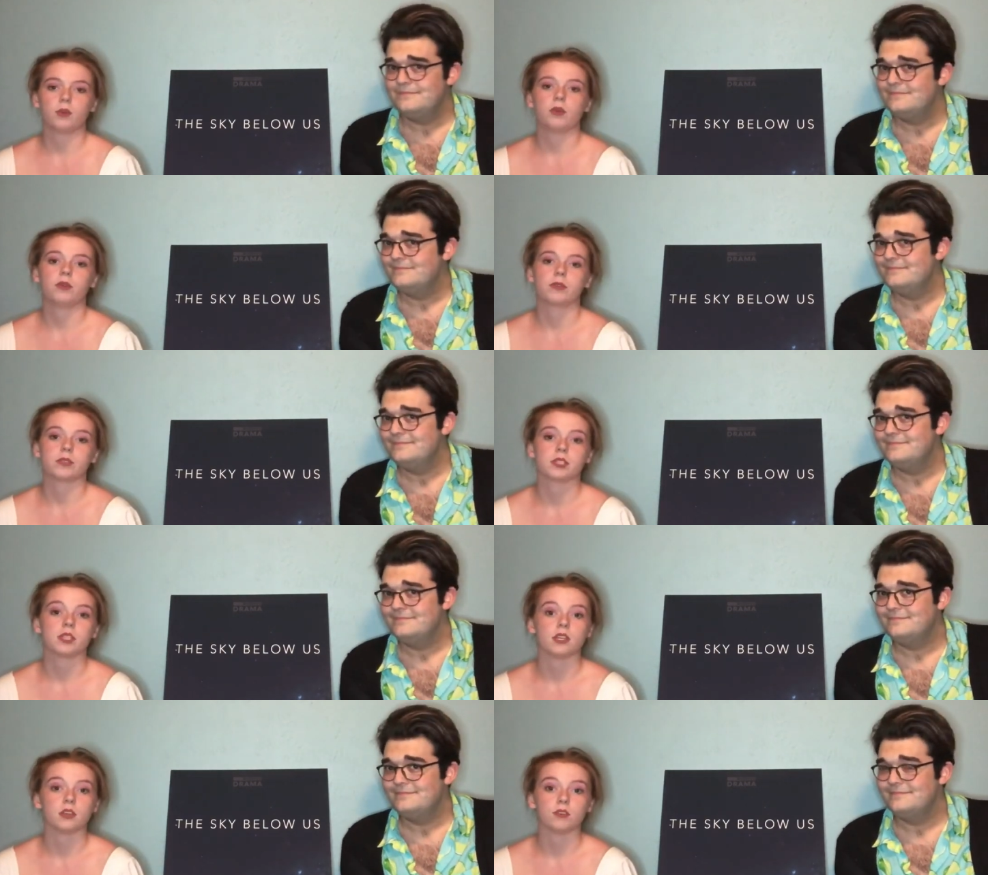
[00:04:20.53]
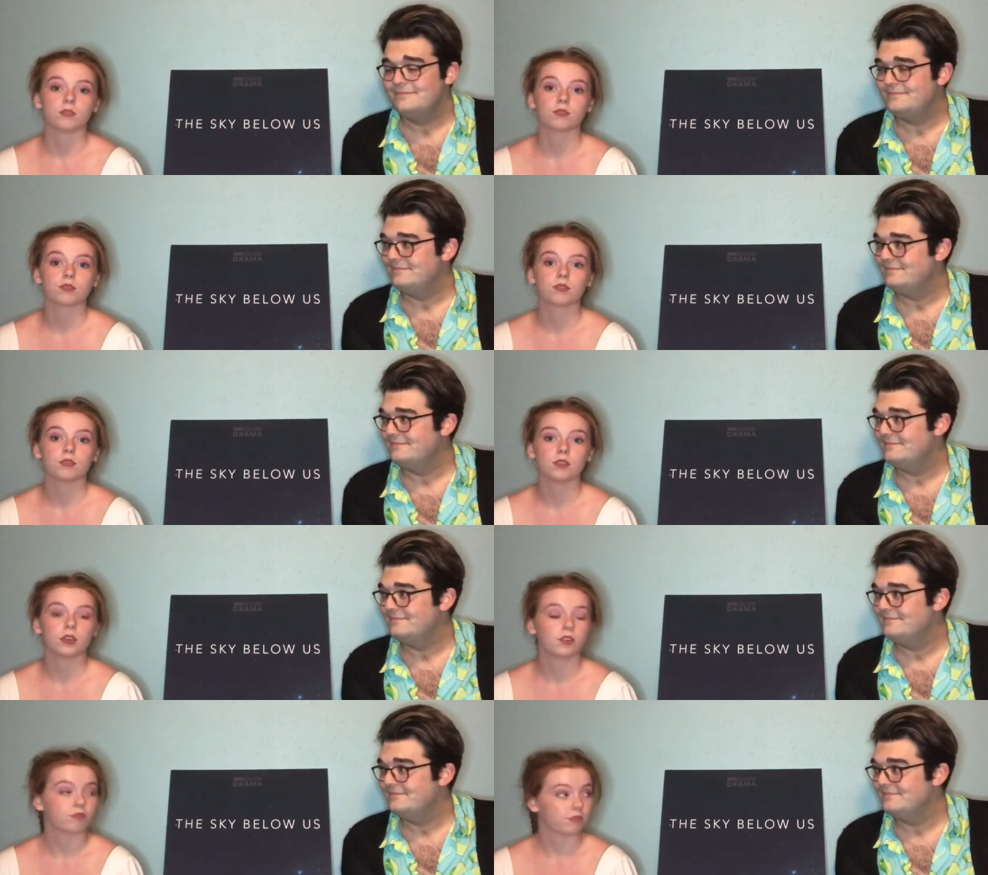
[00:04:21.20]
Speaker 1: we receive
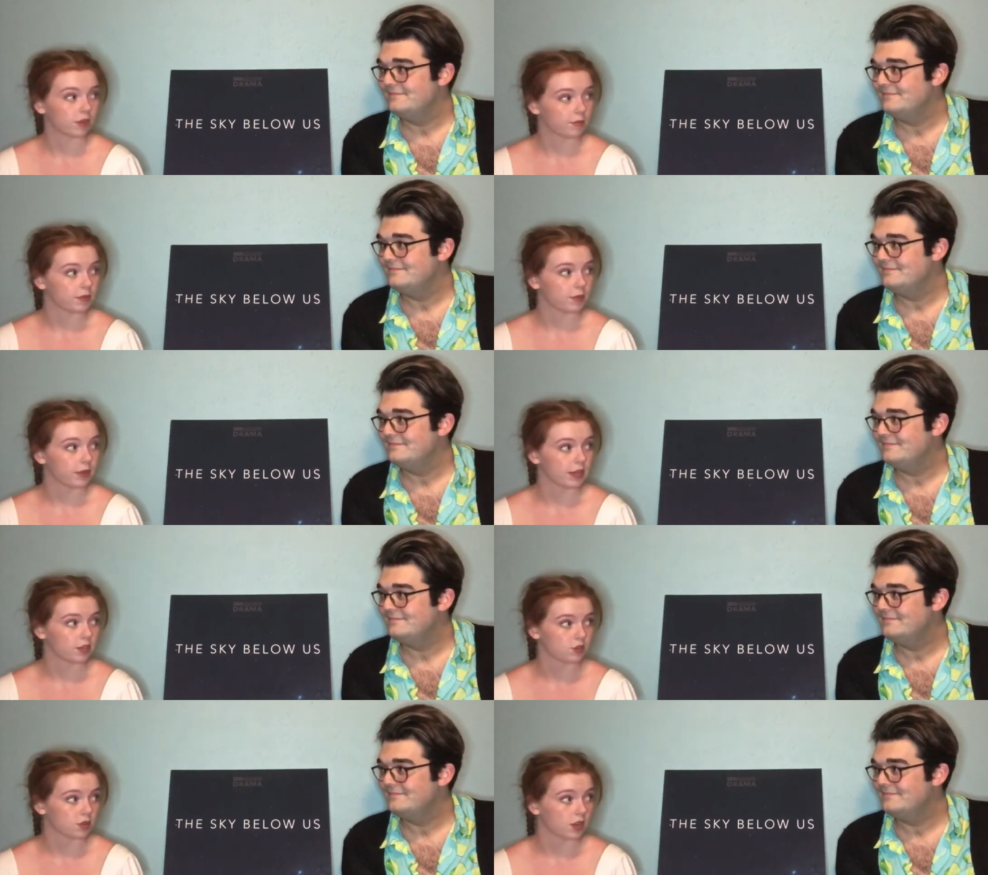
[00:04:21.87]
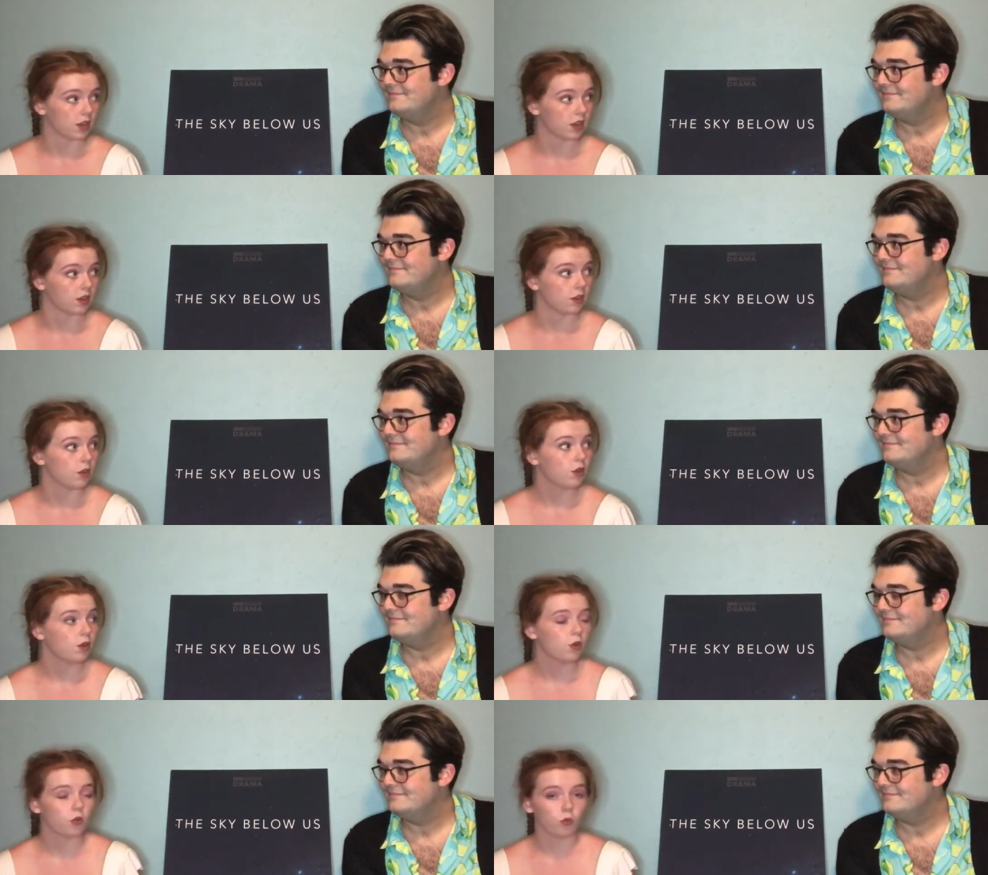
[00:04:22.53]
from the Patreon
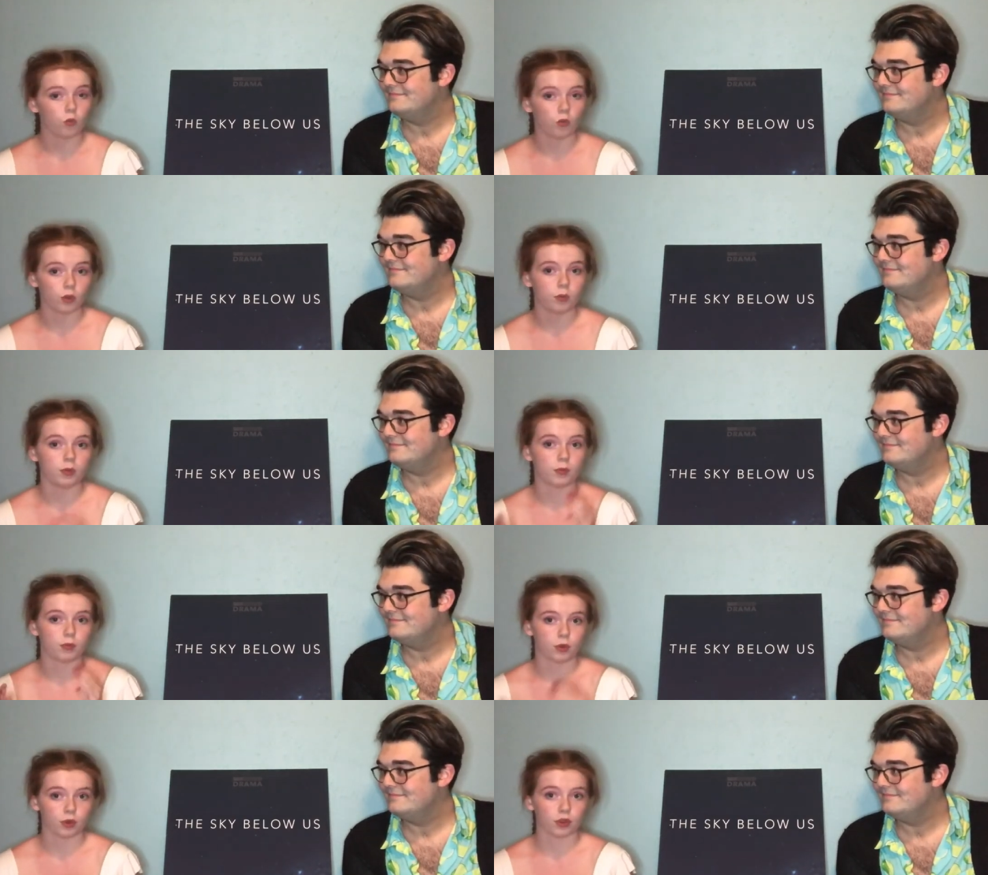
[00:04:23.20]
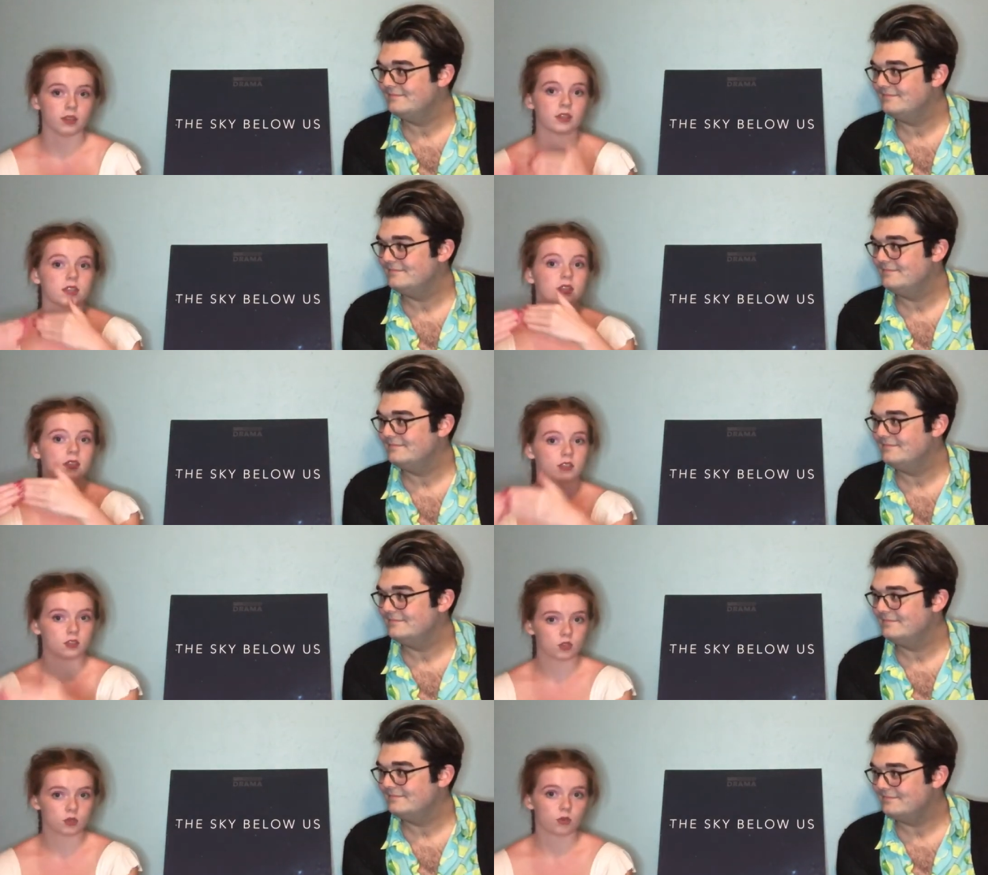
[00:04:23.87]
will be put
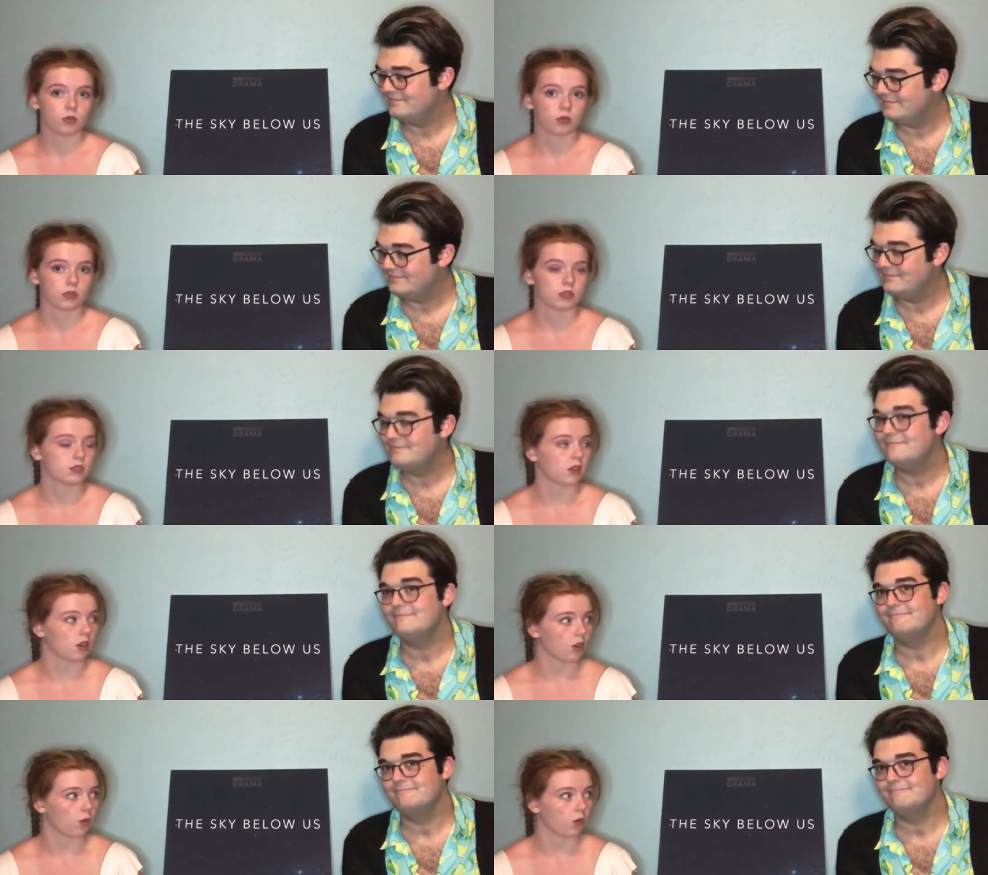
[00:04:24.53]
towards our